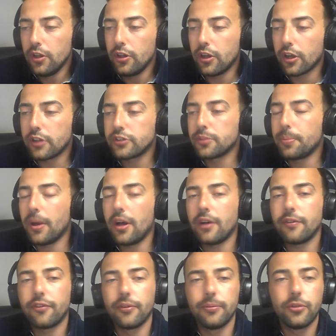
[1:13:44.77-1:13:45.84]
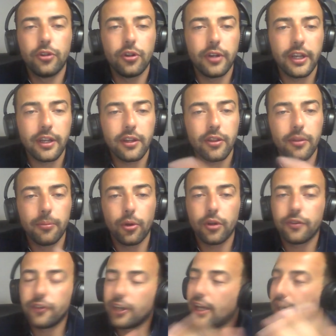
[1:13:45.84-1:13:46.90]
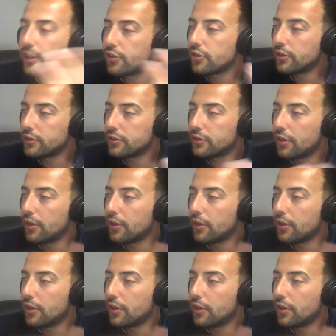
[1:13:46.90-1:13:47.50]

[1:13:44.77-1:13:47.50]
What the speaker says: you know, because apart from doing the modifications